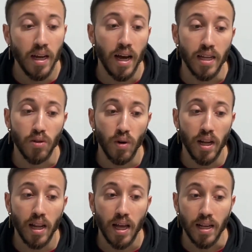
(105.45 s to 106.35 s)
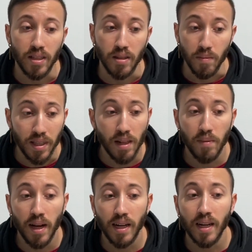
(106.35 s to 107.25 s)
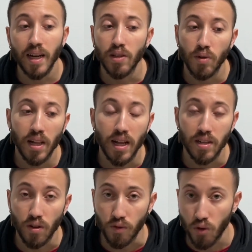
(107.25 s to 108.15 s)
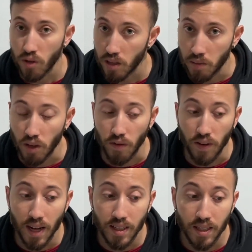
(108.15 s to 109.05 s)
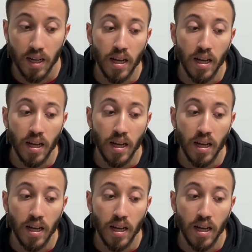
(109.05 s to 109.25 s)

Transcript: as well as the middle back, as well as, of course, a bit of lats.